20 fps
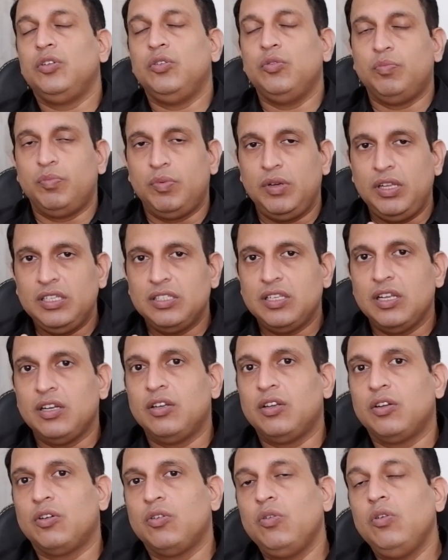you please
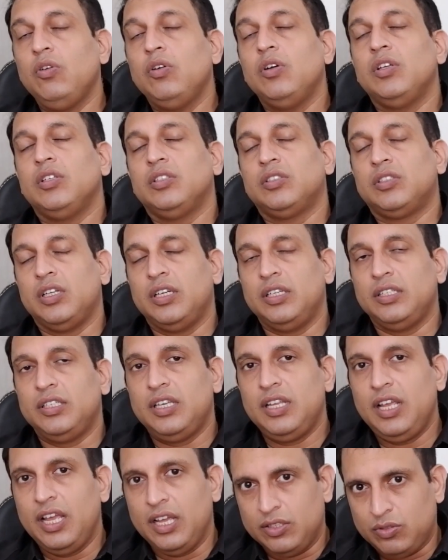undergo
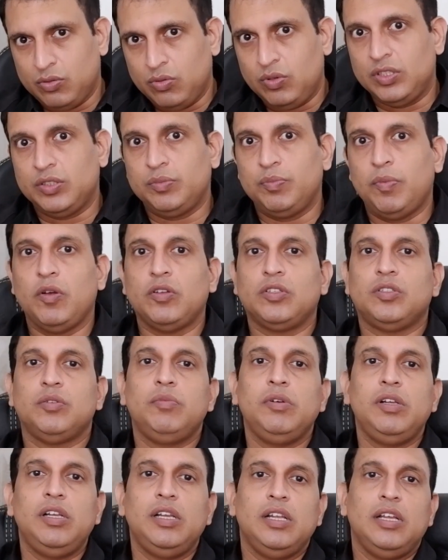surgery as soon as
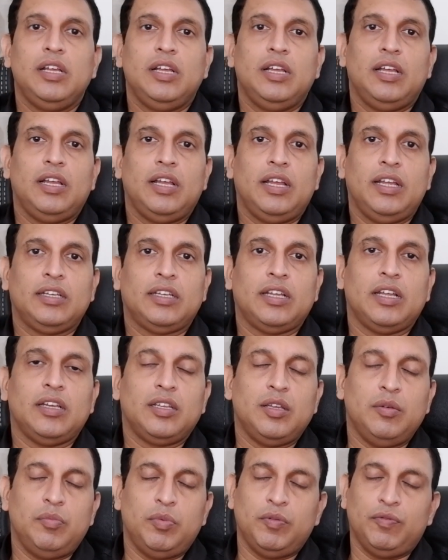possible and
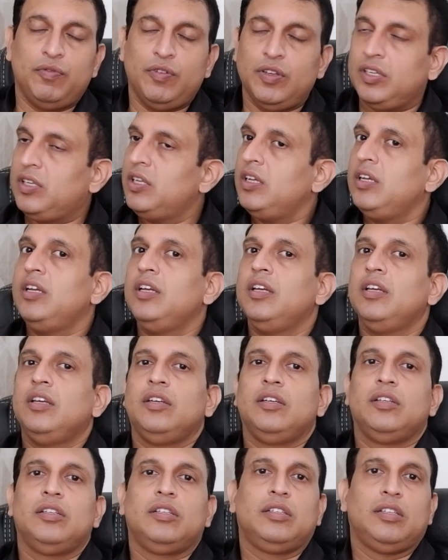can keep you fit.
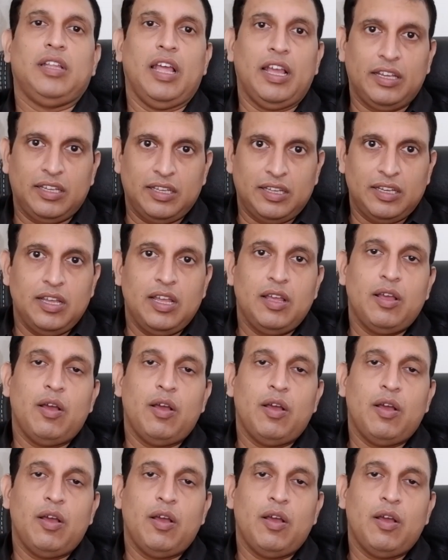Thank you.